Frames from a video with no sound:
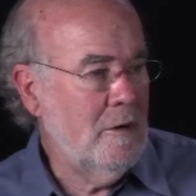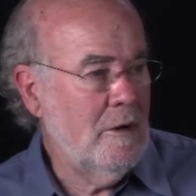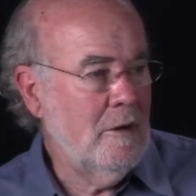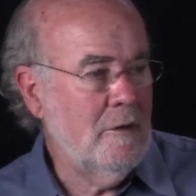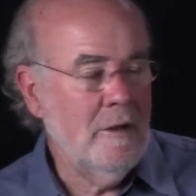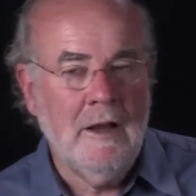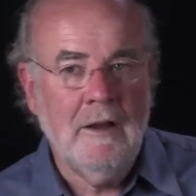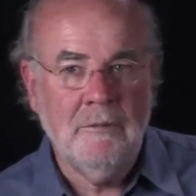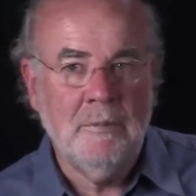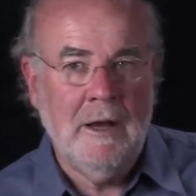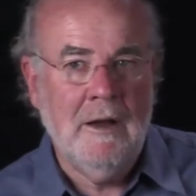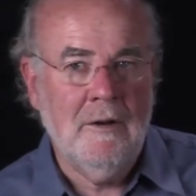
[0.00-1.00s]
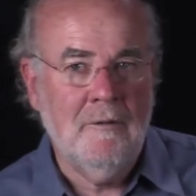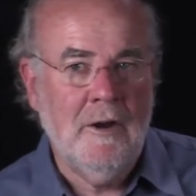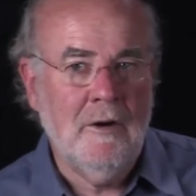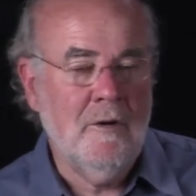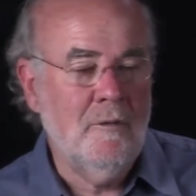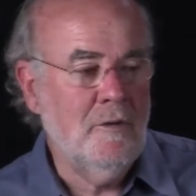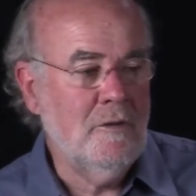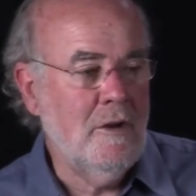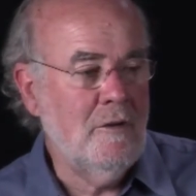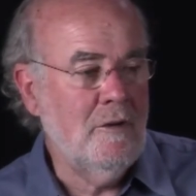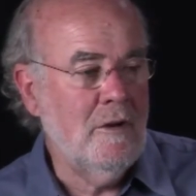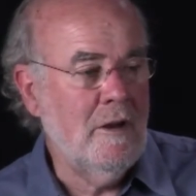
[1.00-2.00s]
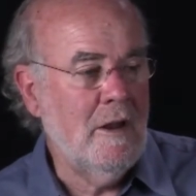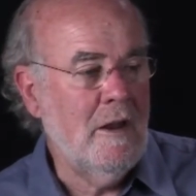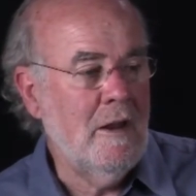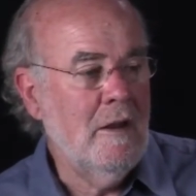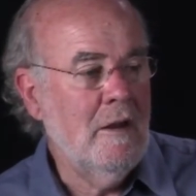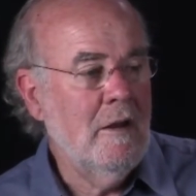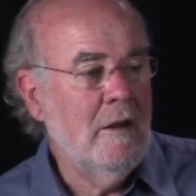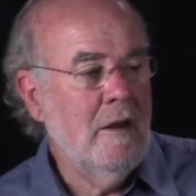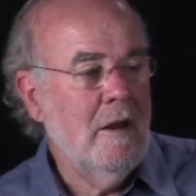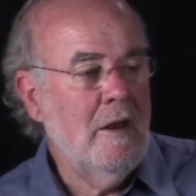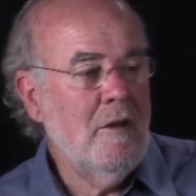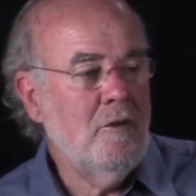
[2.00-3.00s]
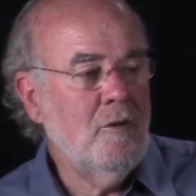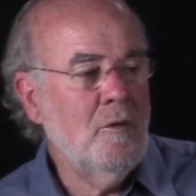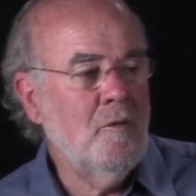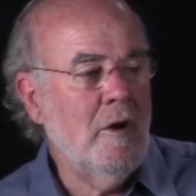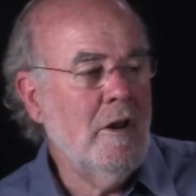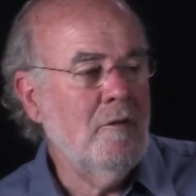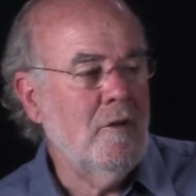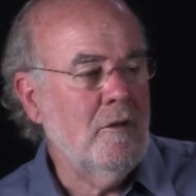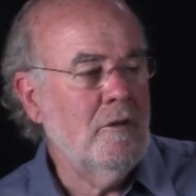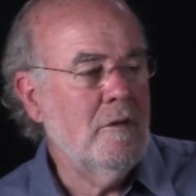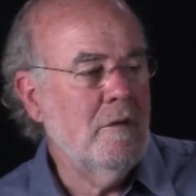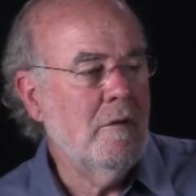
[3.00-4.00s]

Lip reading: in the last part of our conversation today, an issue of relevance,